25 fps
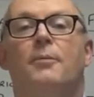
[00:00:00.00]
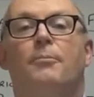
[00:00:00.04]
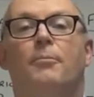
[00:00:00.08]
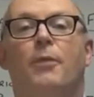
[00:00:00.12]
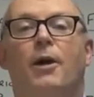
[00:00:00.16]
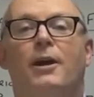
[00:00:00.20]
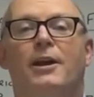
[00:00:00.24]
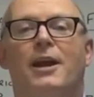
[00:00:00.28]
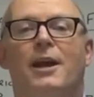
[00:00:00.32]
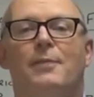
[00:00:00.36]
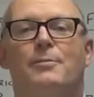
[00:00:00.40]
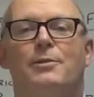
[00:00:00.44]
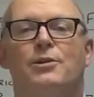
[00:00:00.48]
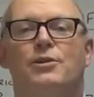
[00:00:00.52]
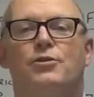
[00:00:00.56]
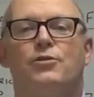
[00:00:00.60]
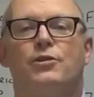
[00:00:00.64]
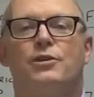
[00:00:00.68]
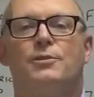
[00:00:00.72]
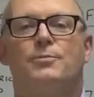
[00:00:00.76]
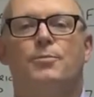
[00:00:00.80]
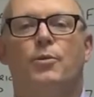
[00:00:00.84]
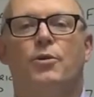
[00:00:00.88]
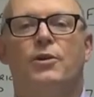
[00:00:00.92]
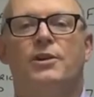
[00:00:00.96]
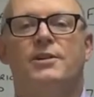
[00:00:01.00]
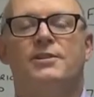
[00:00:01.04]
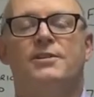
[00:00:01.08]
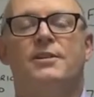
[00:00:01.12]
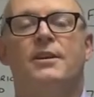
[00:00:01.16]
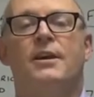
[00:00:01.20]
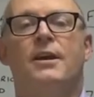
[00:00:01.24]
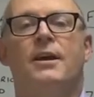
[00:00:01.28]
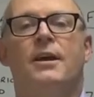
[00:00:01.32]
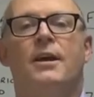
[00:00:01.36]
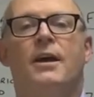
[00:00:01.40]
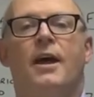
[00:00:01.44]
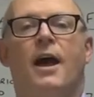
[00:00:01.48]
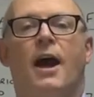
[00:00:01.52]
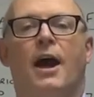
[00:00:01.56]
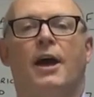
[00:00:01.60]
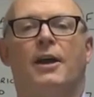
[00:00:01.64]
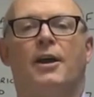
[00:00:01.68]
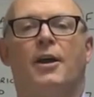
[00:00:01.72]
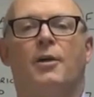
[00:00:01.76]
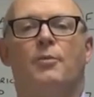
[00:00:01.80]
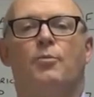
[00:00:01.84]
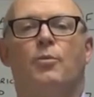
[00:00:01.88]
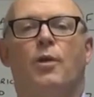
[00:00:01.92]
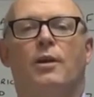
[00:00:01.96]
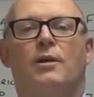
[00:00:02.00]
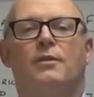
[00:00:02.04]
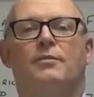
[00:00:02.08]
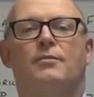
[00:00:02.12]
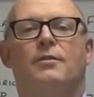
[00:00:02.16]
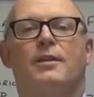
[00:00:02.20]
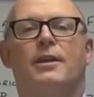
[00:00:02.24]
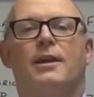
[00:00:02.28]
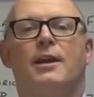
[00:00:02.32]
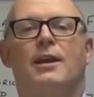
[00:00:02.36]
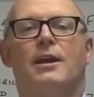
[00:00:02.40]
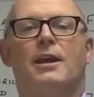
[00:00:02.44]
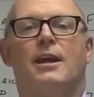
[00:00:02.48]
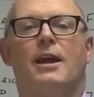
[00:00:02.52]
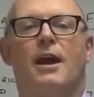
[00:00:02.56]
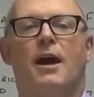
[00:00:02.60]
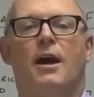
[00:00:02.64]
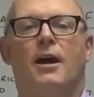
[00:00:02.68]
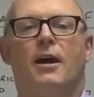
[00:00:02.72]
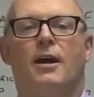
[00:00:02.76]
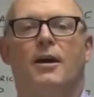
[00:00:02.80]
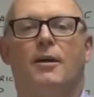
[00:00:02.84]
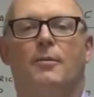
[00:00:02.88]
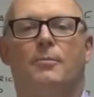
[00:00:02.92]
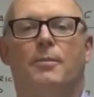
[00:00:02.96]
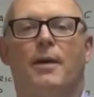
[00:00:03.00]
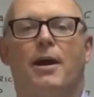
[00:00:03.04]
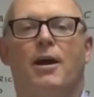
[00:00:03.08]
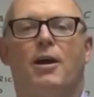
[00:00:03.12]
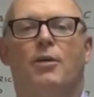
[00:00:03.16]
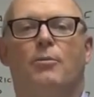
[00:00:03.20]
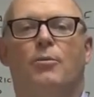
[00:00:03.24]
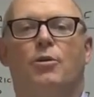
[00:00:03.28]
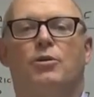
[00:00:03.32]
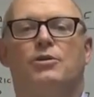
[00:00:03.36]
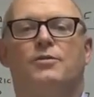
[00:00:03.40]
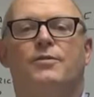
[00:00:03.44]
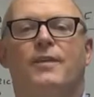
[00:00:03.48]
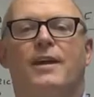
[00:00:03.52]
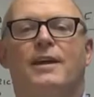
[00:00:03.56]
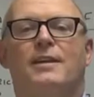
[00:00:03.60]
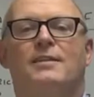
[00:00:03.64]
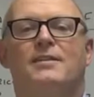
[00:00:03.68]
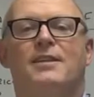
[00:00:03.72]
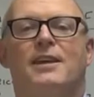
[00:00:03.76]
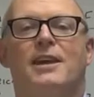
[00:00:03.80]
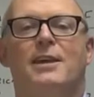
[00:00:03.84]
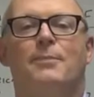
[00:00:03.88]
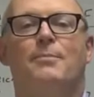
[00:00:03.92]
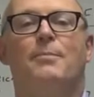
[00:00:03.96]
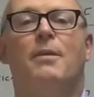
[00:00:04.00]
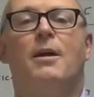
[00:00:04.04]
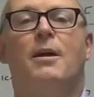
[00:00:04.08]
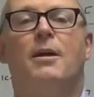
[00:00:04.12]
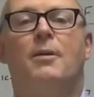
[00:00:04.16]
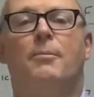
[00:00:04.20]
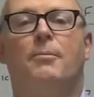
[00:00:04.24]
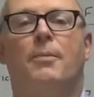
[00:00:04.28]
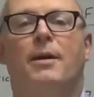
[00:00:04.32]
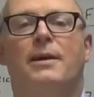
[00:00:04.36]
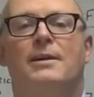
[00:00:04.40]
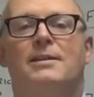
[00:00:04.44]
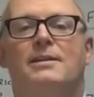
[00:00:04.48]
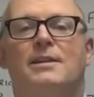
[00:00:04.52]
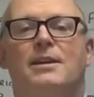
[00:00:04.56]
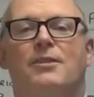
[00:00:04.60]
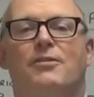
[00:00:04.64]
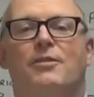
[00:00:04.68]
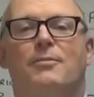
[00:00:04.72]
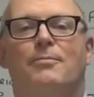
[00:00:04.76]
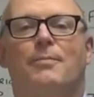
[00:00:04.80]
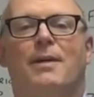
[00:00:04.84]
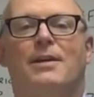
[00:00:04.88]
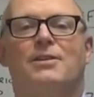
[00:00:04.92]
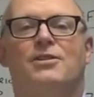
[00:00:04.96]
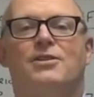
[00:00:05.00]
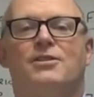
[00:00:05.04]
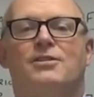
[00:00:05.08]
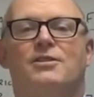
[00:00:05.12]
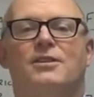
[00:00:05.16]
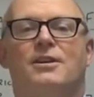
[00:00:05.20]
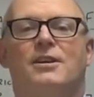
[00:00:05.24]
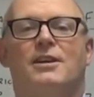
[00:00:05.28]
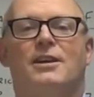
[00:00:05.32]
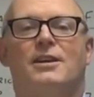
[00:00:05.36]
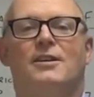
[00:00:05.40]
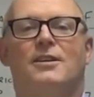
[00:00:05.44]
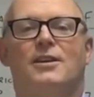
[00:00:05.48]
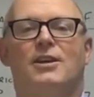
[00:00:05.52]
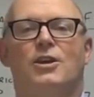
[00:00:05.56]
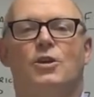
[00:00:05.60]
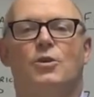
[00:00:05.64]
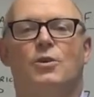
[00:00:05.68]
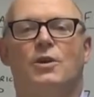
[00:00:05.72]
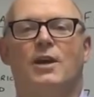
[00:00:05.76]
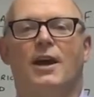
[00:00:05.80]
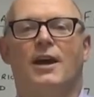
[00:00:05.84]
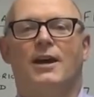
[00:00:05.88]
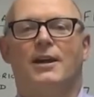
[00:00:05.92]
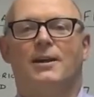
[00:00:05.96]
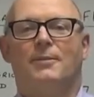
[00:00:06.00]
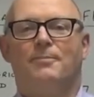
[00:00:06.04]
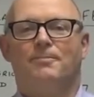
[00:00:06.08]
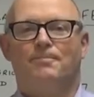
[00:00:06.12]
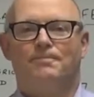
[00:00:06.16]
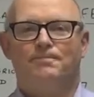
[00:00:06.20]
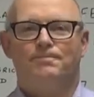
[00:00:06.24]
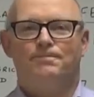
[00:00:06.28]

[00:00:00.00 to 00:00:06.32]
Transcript: My name is Chris Boyce and I'm one of the power MOSFET team based here in Manchester in the UK.